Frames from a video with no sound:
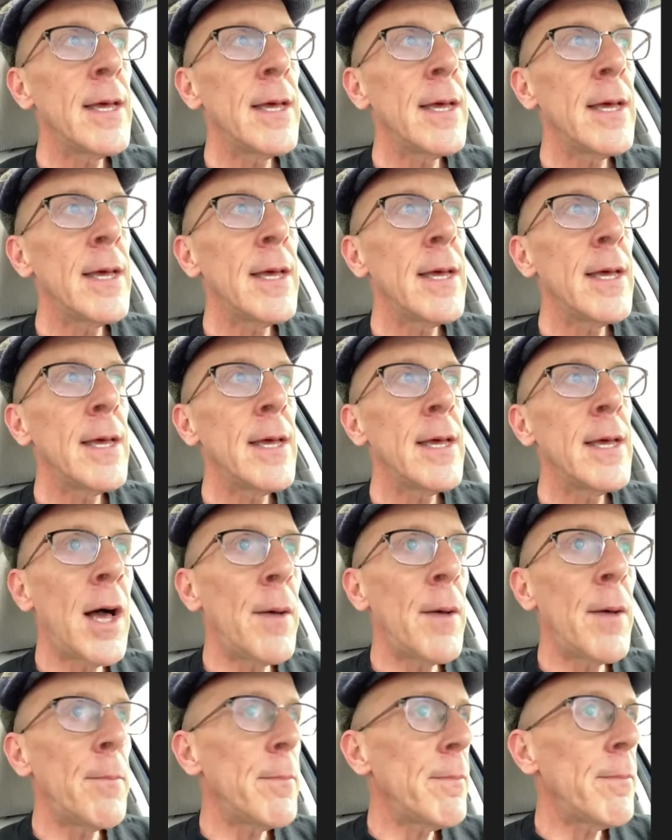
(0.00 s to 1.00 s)

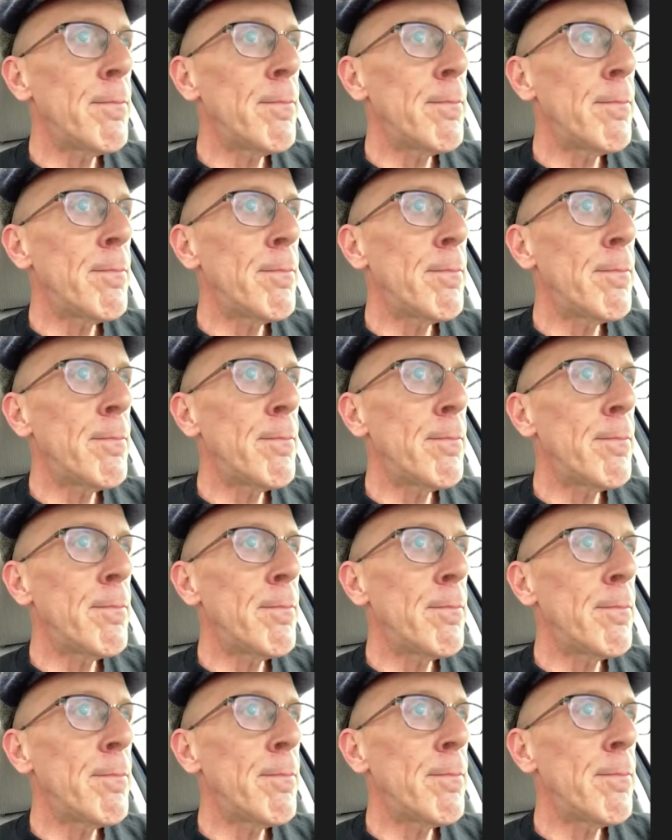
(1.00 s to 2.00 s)
But the average
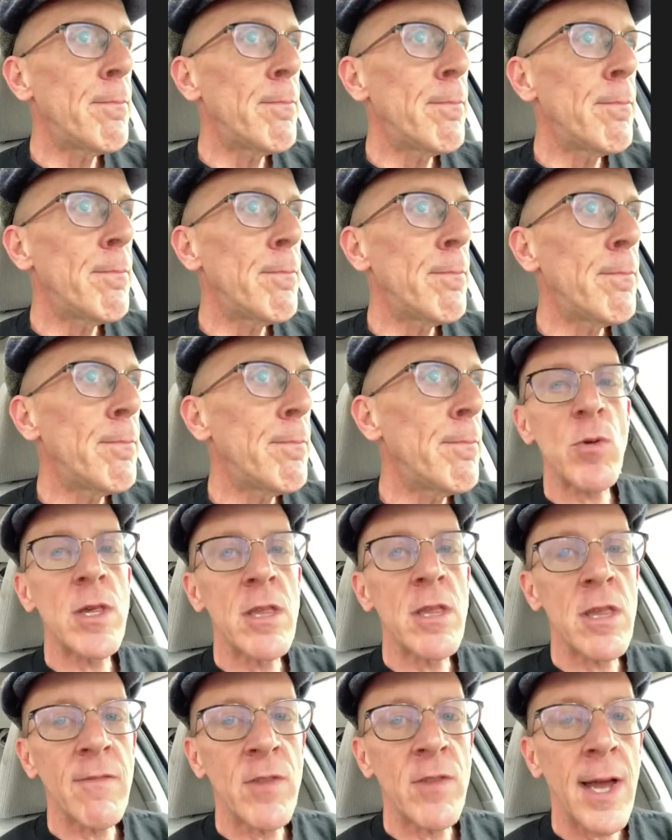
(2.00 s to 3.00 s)
streamer has thousands of
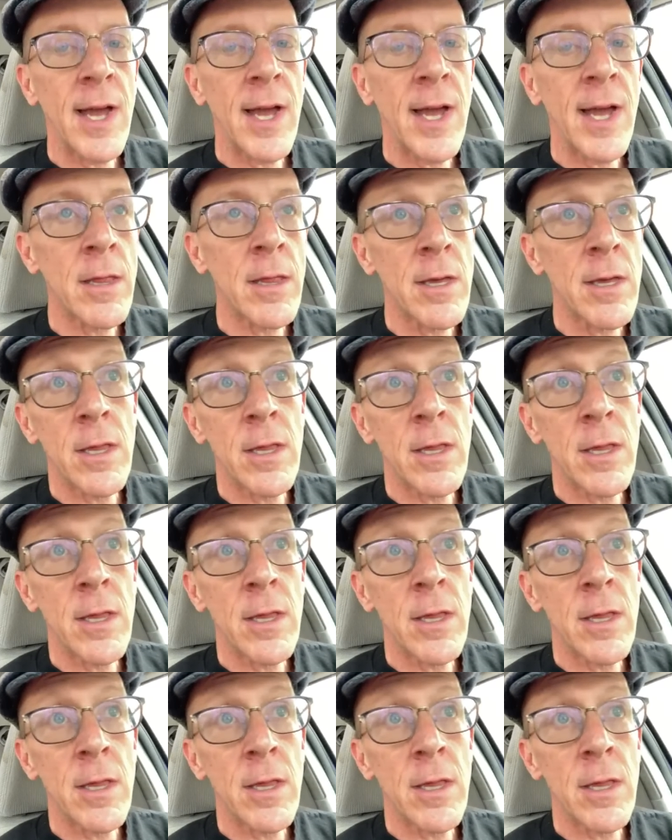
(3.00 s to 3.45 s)
titles on it.